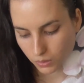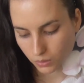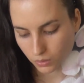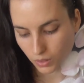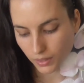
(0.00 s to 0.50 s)

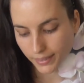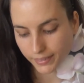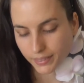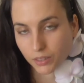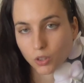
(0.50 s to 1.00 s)
and like I
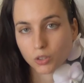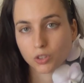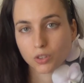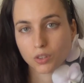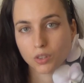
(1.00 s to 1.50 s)
said, also
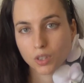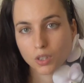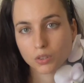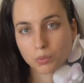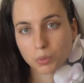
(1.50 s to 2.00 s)
the
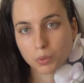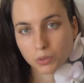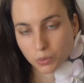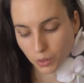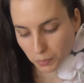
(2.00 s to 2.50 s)
rural to
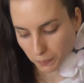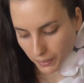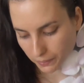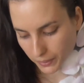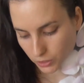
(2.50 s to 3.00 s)
urban
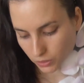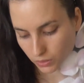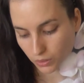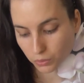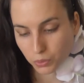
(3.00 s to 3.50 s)
migration, and
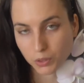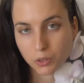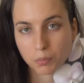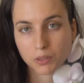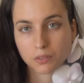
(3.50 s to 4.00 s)
of course
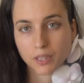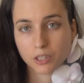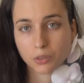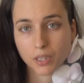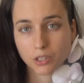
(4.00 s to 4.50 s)
compulsory
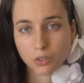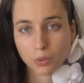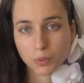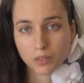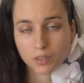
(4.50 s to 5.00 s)
education
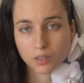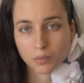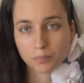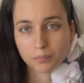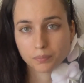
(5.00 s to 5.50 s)
always
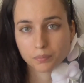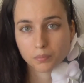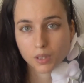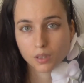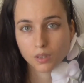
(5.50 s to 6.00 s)

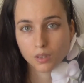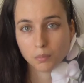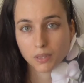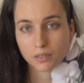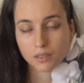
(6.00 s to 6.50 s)
makes
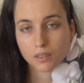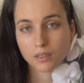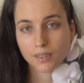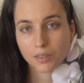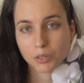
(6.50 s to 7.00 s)
the
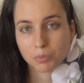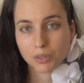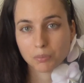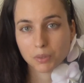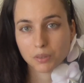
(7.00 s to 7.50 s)
language more
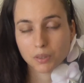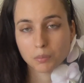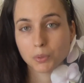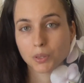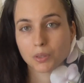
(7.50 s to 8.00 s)

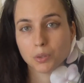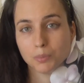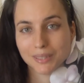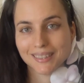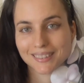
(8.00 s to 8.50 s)

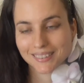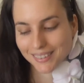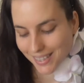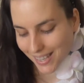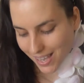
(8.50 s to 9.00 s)
homogeneous.
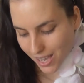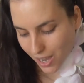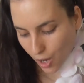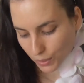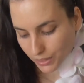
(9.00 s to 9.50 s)
All
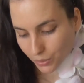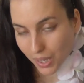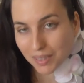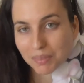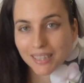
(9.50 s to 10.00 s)
right, so I'm
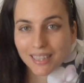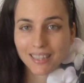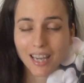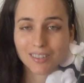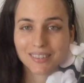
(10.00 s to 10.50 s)
gonna get
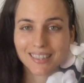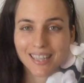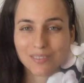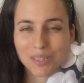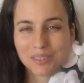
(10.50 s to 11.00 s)
counting. I'm
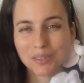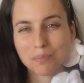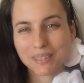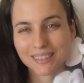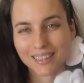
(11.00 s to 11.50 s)
gonna do the best
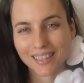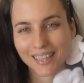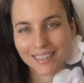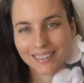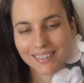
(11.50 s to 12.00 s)
I
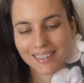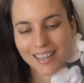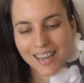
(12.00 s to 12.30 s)
can.